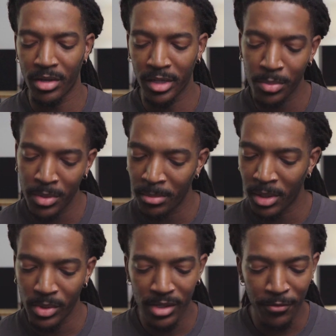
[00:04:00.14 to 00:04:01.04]
to
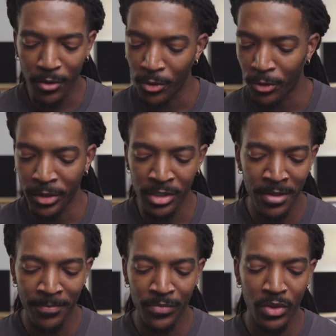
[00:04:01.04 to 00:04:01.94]
experiment with different chords
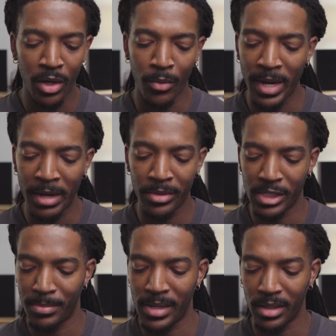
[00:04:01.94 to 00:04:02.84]
around
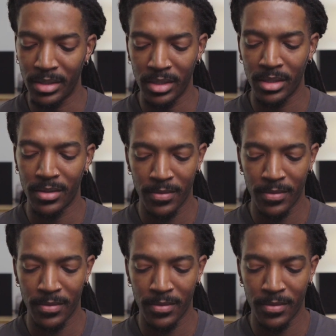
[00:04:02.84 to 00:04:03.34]
this melody.